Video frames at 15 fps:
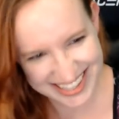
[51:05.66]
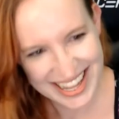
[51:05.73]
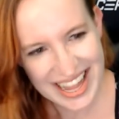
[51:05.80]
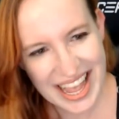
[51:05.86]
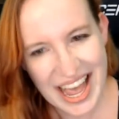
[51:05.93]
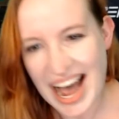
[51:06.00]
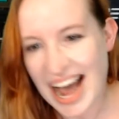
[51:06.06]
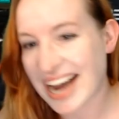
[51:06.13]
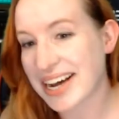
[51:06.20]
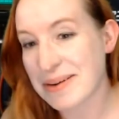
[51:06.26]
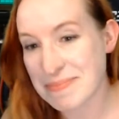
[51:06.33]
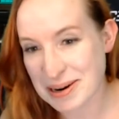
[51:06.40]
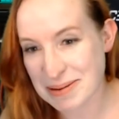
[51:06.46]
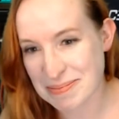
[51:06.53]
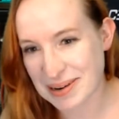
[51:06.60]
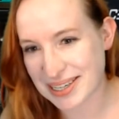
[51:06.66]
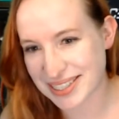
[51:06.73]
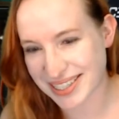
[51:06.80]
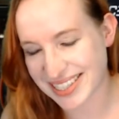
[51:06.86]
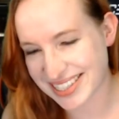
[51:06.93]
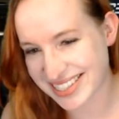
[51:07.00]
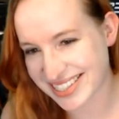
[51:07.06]
I got peer pressured
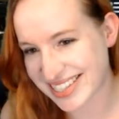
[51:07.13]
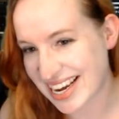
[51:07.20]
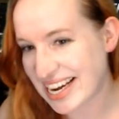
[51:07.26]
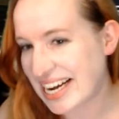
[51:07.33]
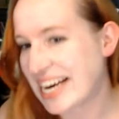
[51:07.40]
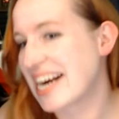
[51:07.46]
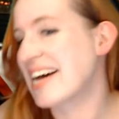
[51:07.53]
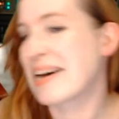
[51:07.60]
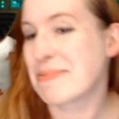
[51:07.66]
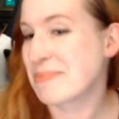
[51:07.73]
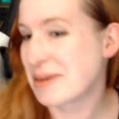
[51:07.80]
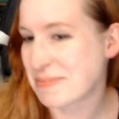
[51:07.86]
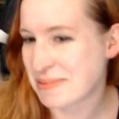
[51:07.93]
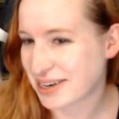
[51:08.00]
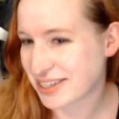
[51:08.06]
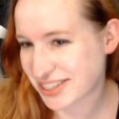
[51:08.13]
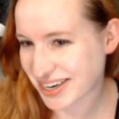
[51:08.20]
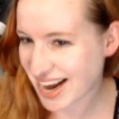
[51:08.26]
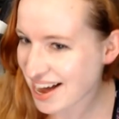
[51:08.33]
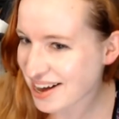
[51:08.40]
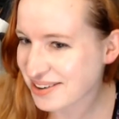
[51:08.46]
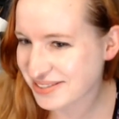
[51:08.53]
into saying it. I got peer pressured out
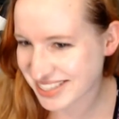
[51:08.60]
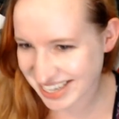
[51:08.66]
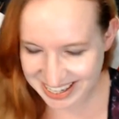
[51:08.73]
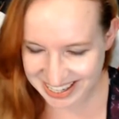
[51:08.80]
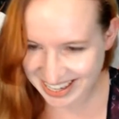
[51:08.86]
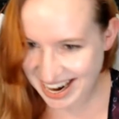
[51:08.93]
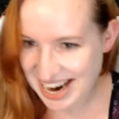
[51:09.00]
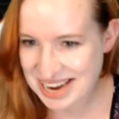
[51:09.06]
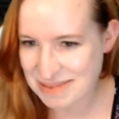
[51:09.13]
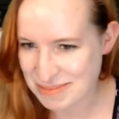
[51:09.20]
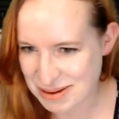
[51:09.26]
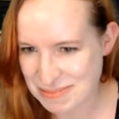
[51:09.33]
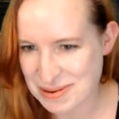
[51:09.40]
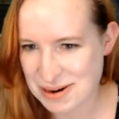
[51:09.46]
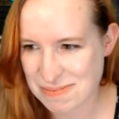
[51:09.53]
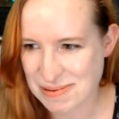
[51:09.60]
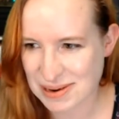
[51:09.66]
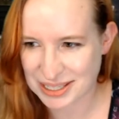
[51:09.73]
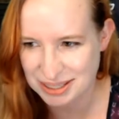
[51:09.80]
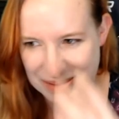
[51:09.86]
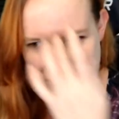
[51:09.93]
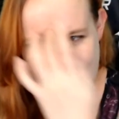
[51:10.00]
of saying it. I can be peer pressured
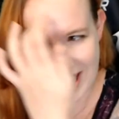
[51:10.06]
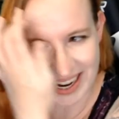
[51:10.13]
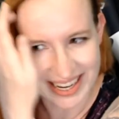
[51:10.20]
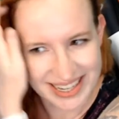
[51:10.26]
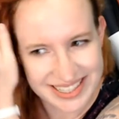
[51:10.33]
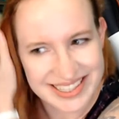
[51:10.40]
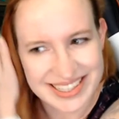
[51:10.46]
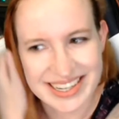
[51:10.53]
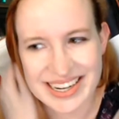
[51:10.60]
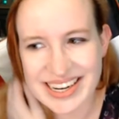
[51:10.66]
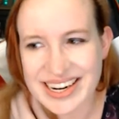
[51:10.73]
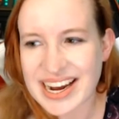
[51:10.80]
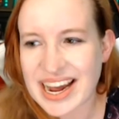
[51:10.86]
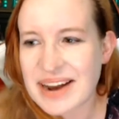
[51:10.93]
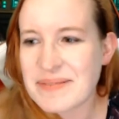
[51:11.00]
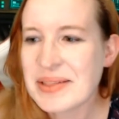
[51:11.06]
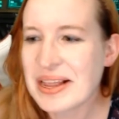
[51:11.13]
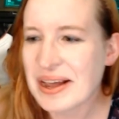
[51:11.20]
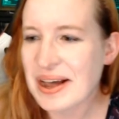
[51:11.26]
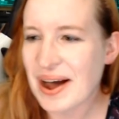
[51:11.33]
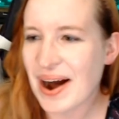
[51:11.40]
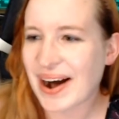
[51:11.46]
back into saying it again.
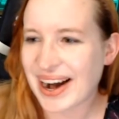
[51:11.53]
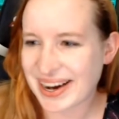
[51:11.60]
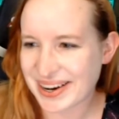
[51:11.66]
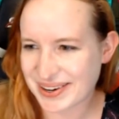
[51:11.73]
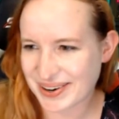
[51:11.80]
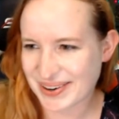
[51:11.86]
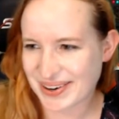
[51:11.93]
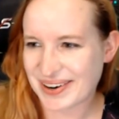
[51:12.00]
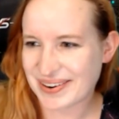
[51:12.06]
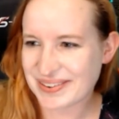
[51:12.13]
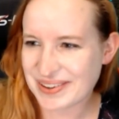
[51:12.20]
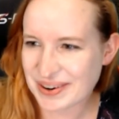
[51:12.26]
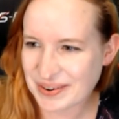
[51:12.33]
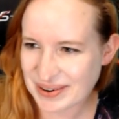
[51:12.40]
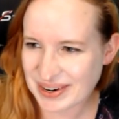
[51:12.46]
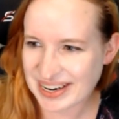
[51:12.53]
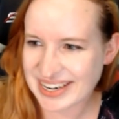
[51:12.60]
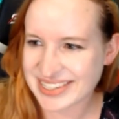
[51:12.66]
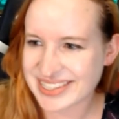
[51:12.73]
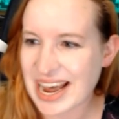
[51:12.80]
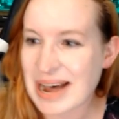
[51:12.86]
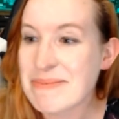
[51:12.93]
All right, Kuro, no worries.
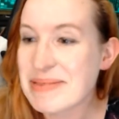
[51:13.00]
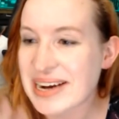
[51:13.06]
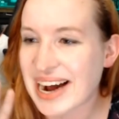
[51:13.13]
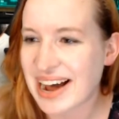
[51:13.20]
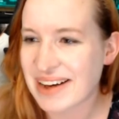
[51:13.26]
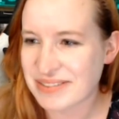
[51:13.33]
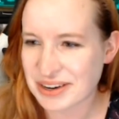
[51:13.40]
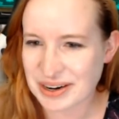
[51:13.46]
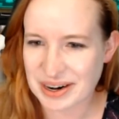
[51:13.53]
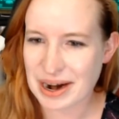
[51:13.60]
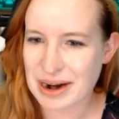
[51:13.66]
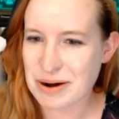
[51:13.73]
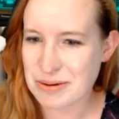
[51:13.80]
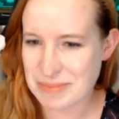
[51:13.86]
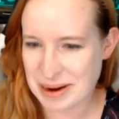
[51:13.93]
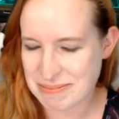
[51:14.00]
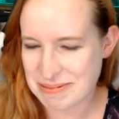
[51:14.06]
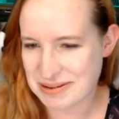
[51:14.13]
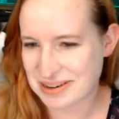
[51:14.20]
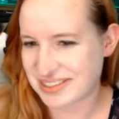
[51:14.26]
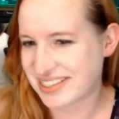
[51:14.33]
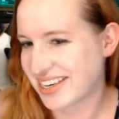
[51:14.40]
Happy to have you here. I hope my
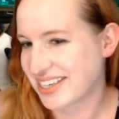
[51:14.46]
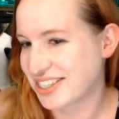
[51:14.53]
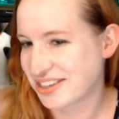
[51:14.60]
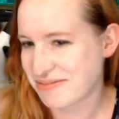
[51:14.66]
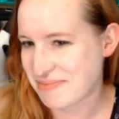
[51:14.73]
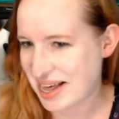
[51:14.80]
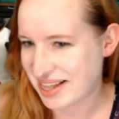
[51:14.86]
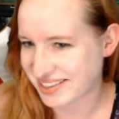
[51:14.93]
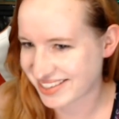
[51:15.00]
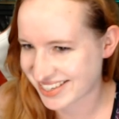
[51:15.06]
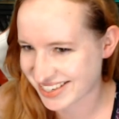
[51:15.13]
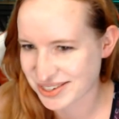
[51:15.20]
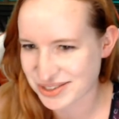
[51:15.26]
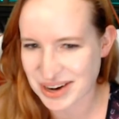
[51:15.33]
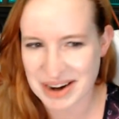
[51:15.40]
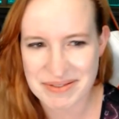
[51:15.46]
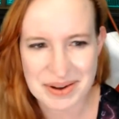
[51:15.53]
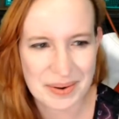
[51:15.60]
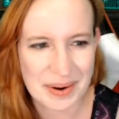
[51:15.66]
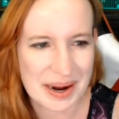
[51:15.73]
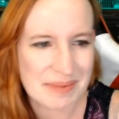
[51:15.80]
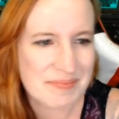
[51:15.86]
pronunciation of maths didn't drive you away.
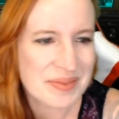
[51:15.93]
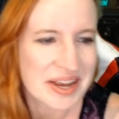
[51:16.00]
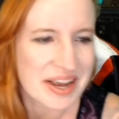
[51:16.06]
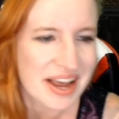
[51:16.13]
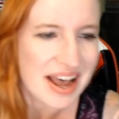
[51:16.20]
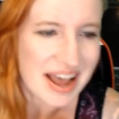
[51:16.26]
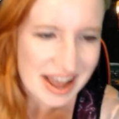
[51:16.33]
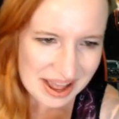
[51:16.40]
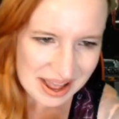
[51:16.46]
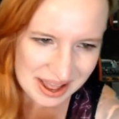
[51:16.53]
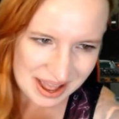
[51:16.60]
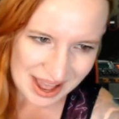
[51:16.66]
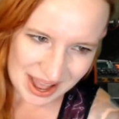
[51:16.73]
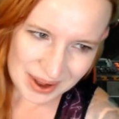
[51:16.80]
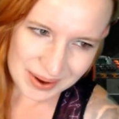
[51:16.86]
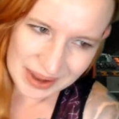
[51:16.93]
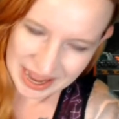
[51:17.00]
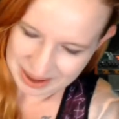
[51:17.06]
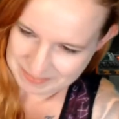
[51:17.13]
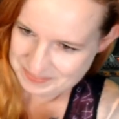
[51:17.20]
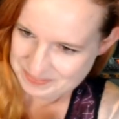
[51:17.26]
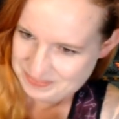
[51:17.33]
Okay,
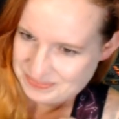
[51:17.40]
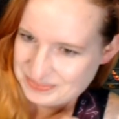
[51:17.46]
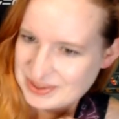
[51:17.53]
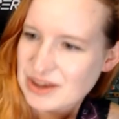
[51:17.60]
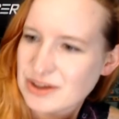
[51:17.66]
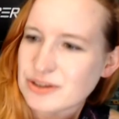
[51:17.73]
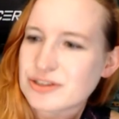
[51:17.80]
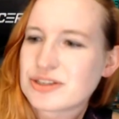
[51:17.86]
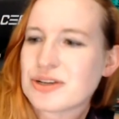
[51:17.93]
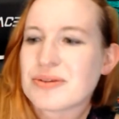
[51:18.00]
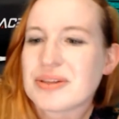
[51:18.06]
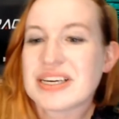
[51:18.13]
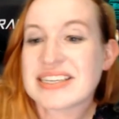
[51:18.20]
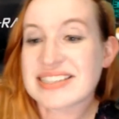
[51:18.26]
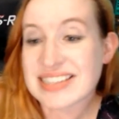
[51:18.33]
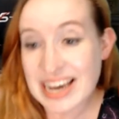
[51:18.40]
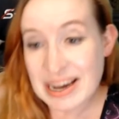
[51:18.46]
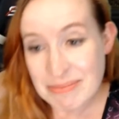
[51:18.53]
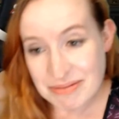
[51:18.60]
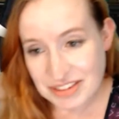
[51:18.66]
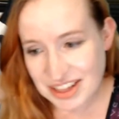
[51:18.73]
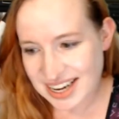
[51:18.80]
so the escape
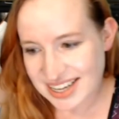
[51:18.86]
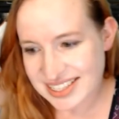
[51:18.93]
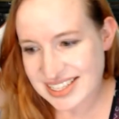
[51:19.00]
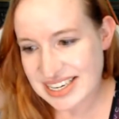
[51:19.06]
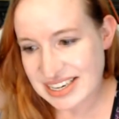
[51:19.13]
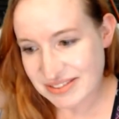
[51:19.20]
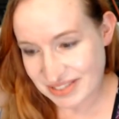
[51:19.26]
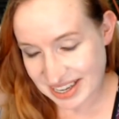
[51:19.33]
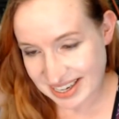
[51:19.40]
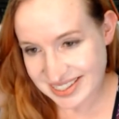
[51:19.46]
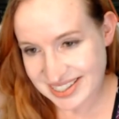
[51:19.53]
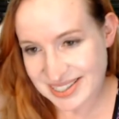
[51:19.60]
velocity of this